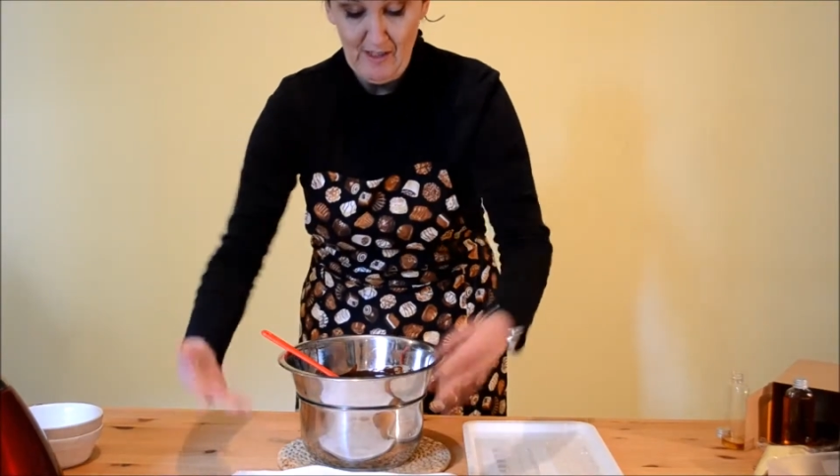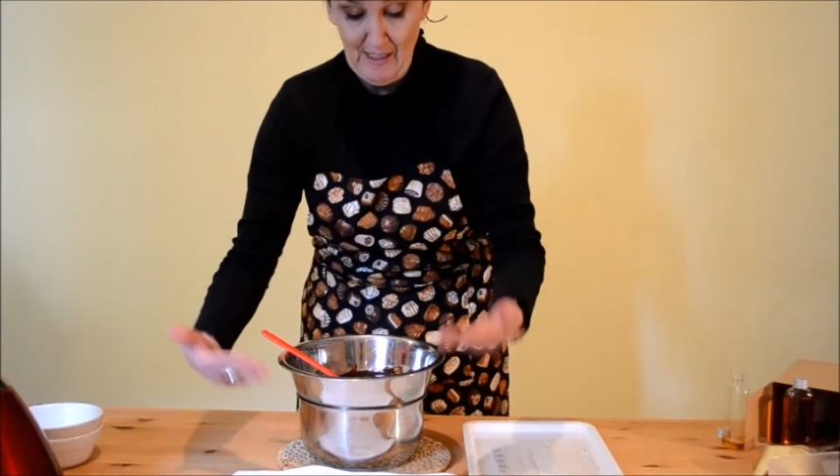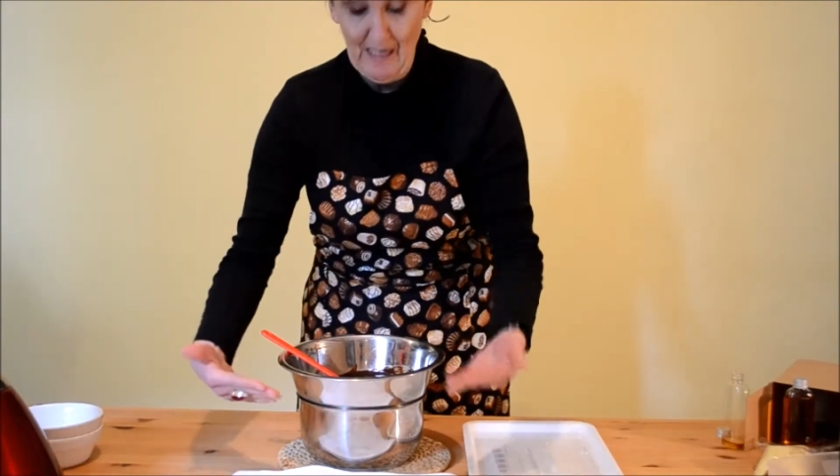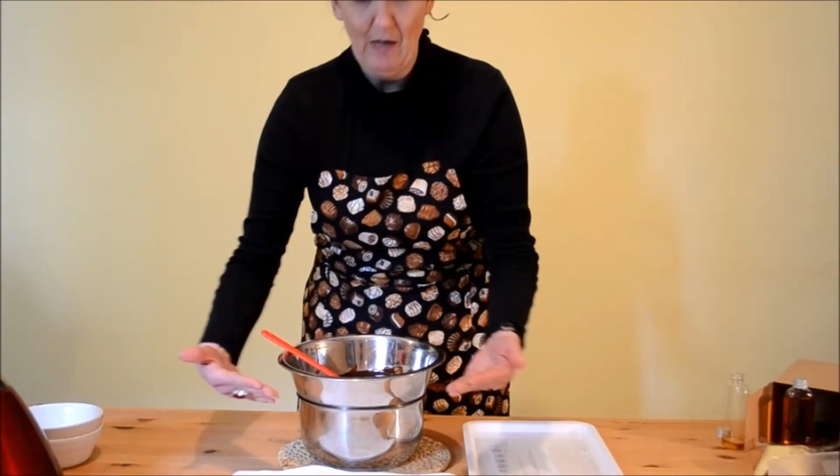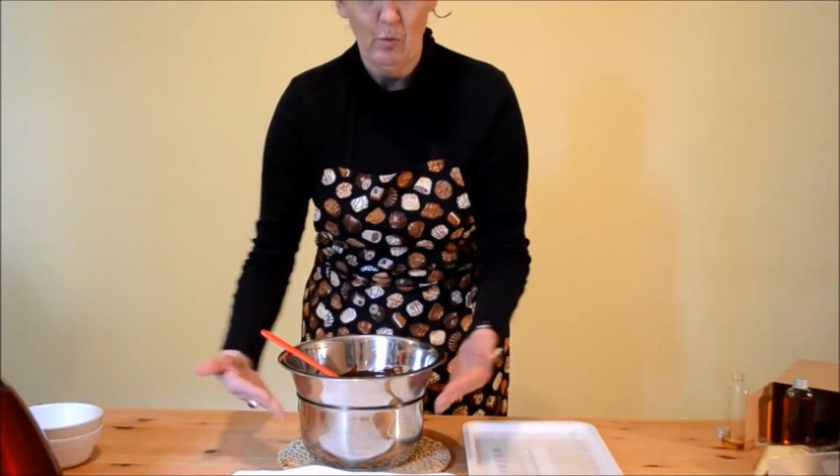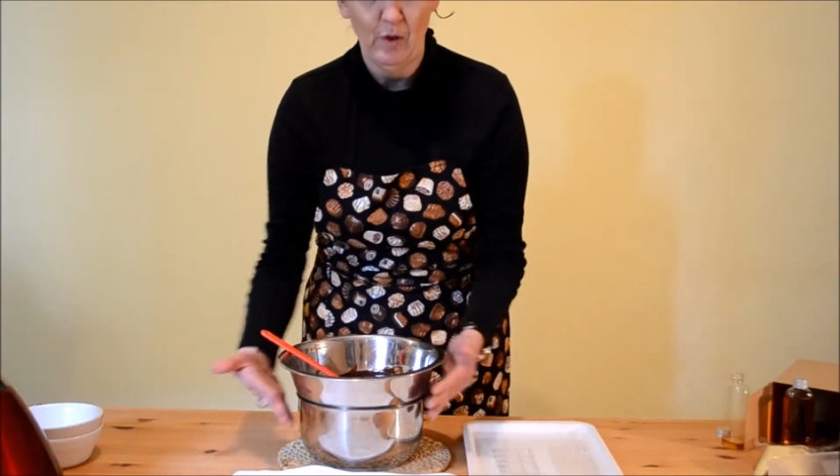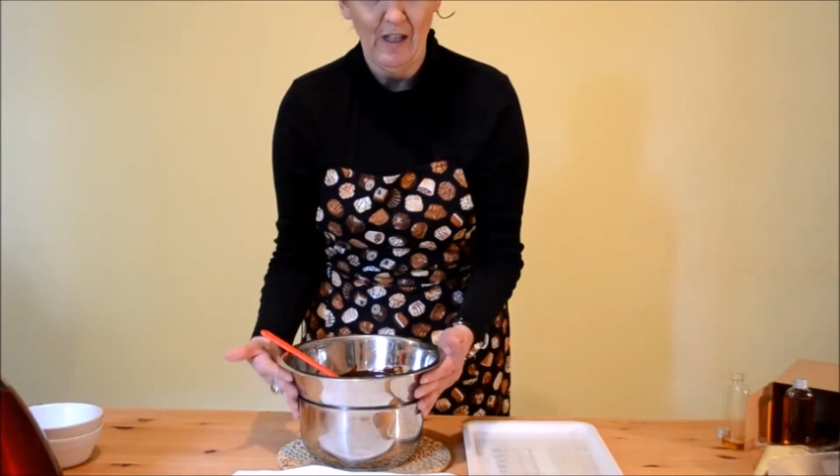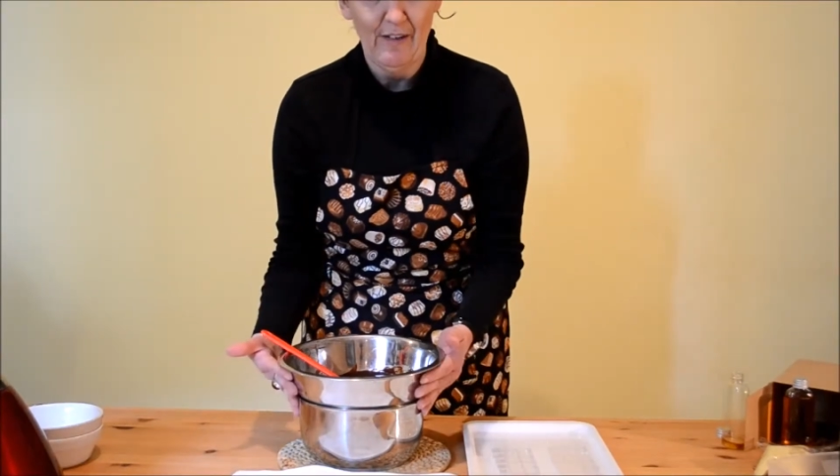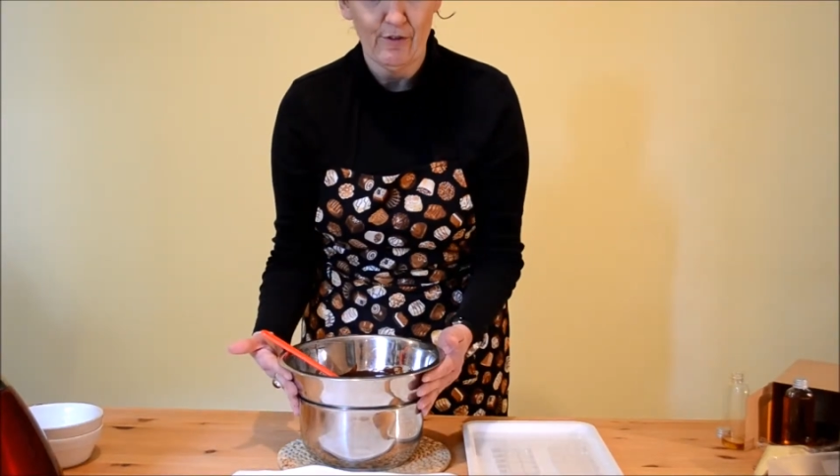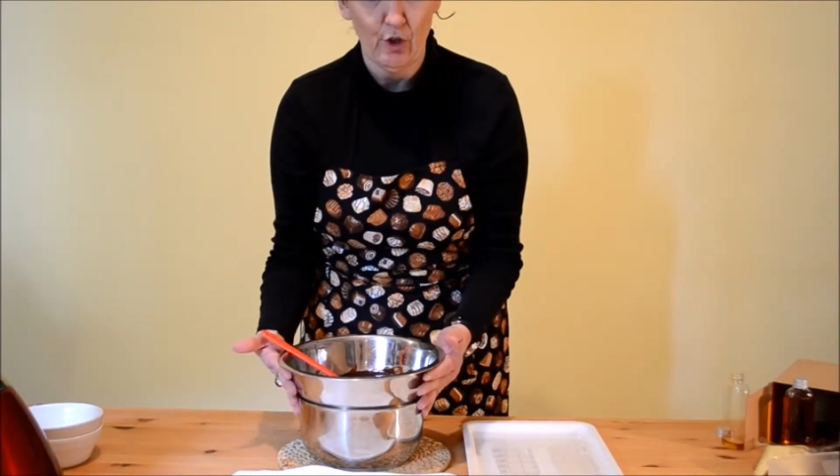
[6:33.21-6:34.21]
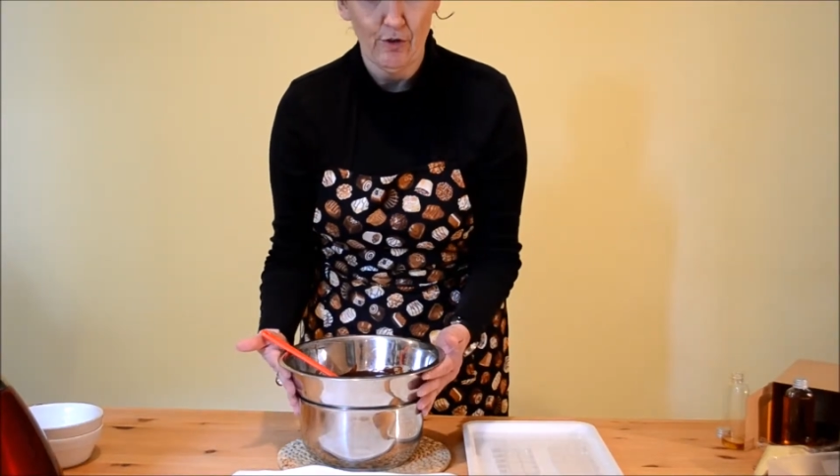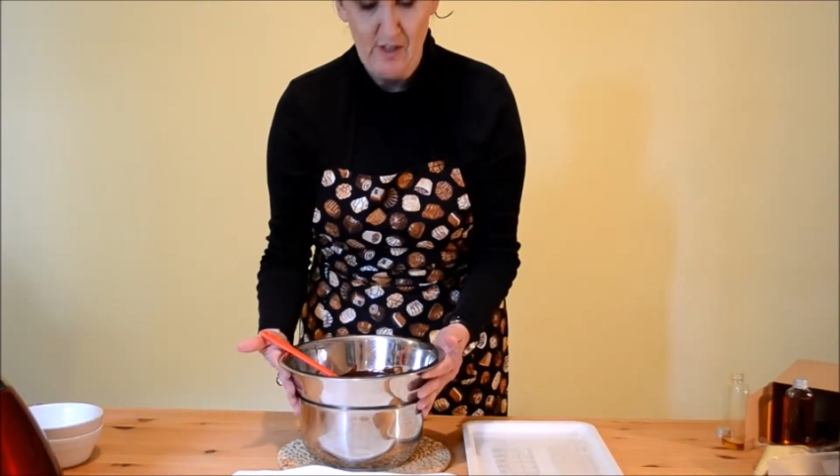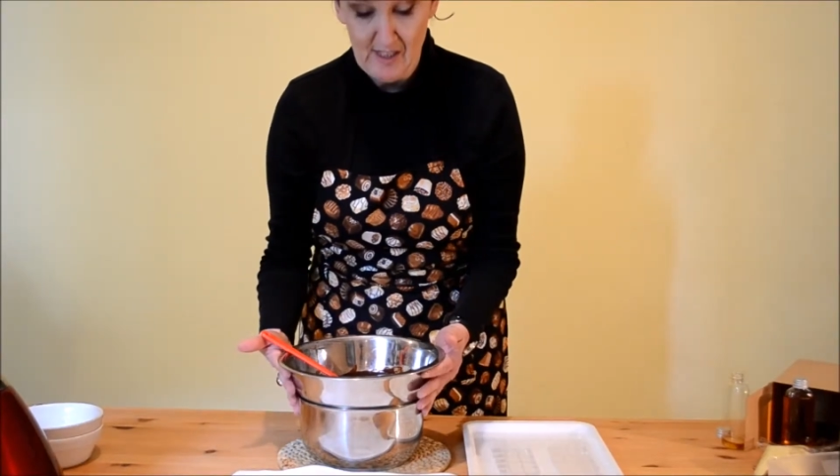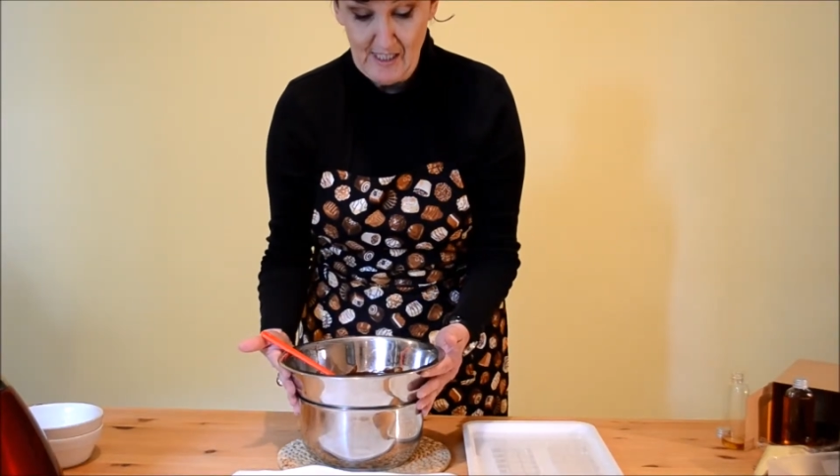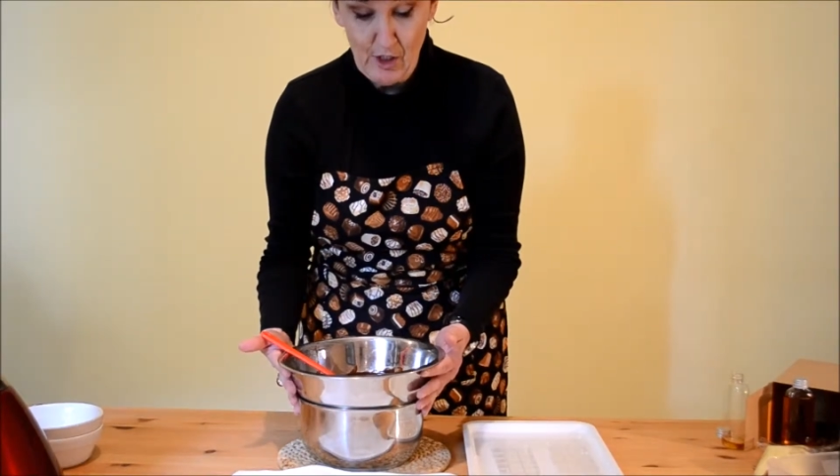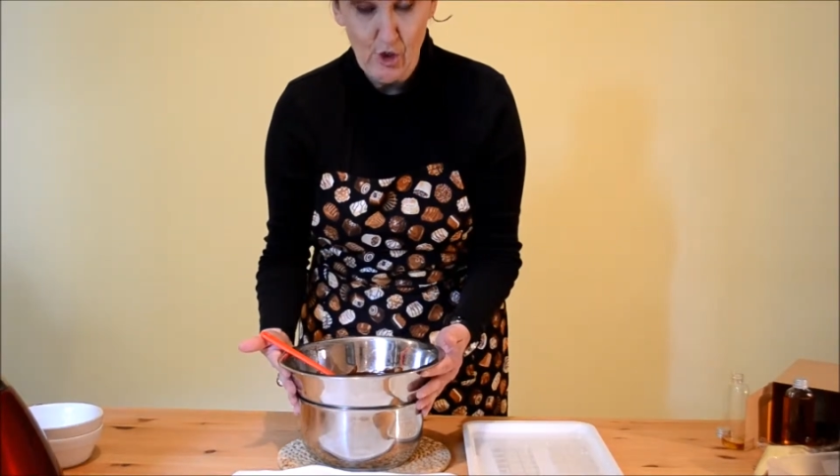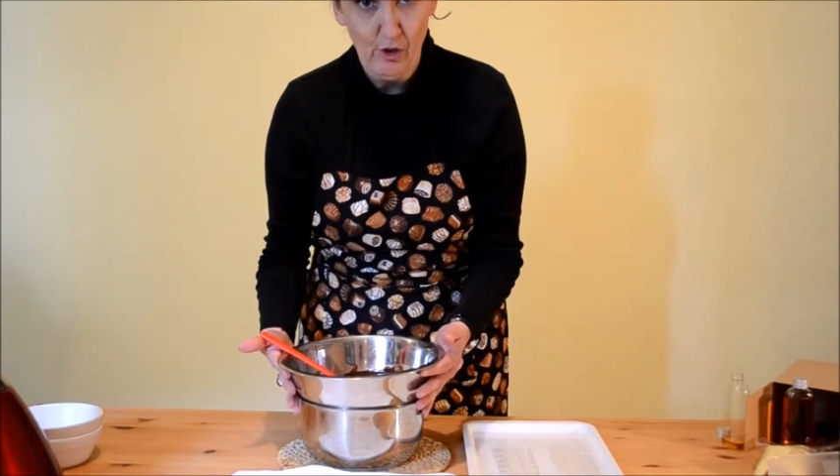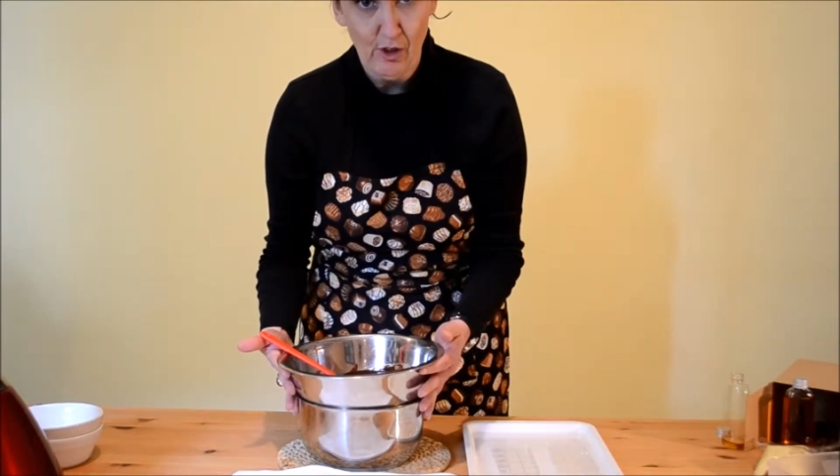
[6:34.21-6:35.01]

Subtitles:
it will have condensation